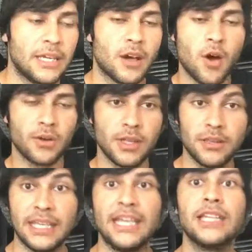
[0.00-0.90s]
He called
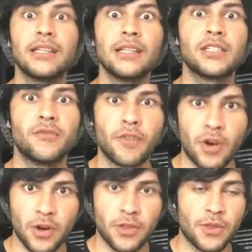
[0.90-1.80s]
it the Endless
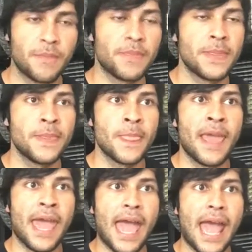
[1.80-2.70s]
Varth.
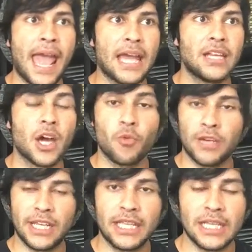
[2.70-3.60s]
And
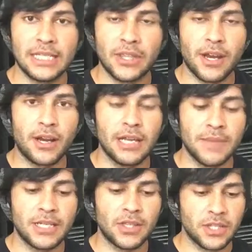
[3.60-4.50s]
when he gets there, he
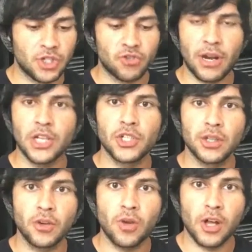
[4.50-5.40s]
meets these strange
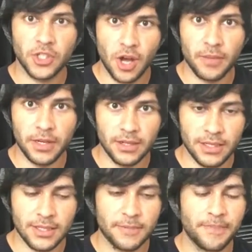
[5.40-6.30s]
little
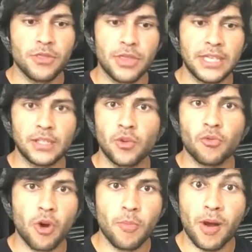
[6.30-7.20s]
automatas. These little
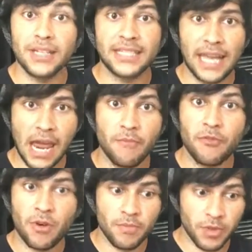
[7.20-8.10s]
robots came
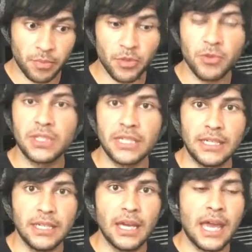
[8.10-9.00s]
from the Blue
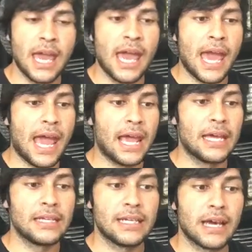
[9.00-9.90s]
Sea,
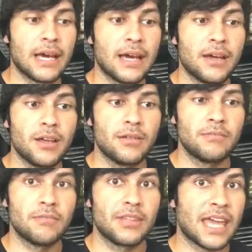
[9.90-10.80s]
and
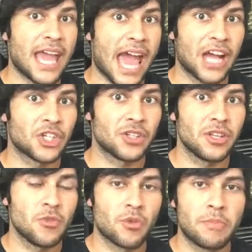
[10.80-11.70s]
they
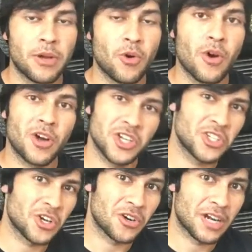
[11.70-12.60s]
actually were built on a
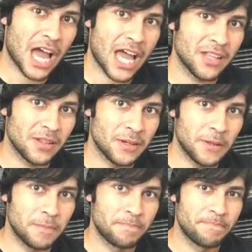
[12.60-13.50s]
certain
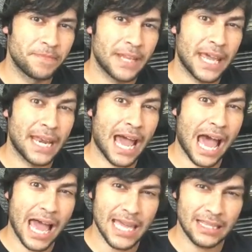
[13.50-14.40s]
island. An
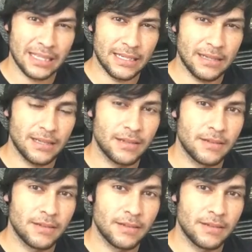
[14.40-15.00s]
island